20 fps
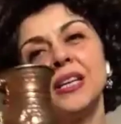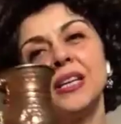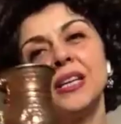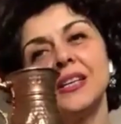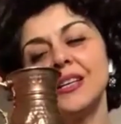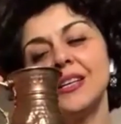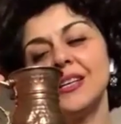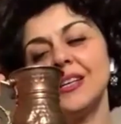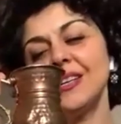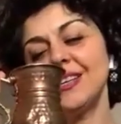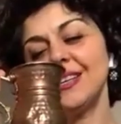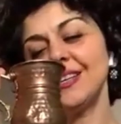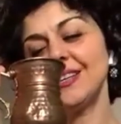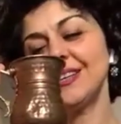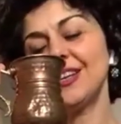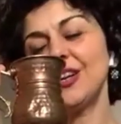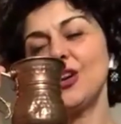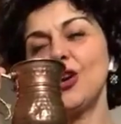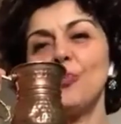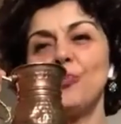I
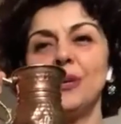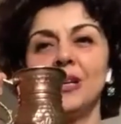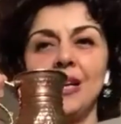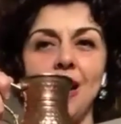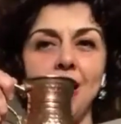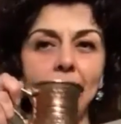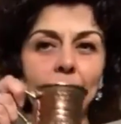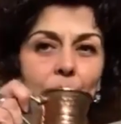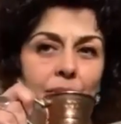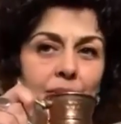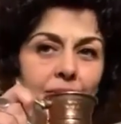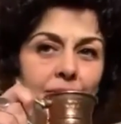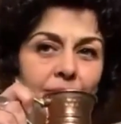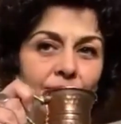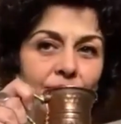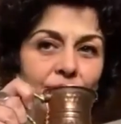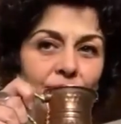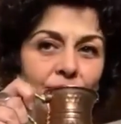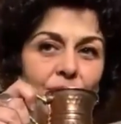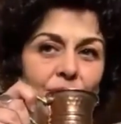saw, copper I cup
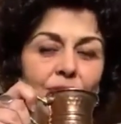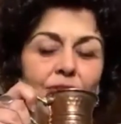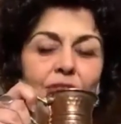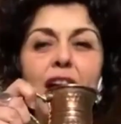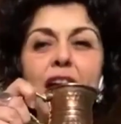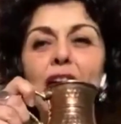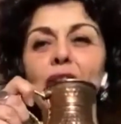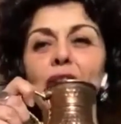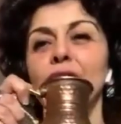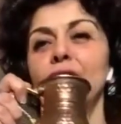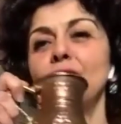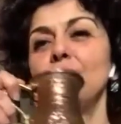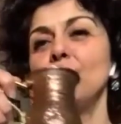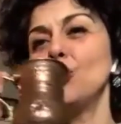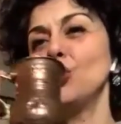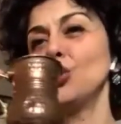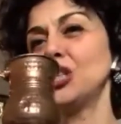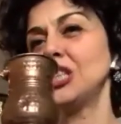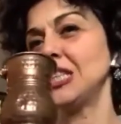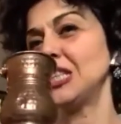yeah. for healthy
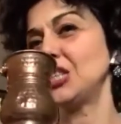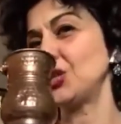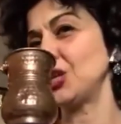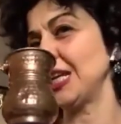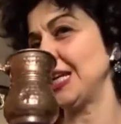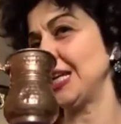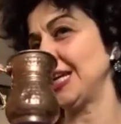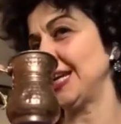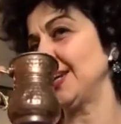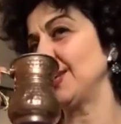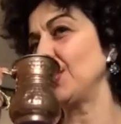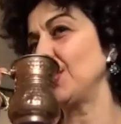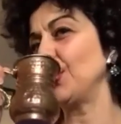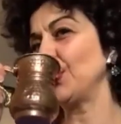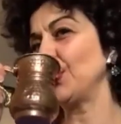water drinking.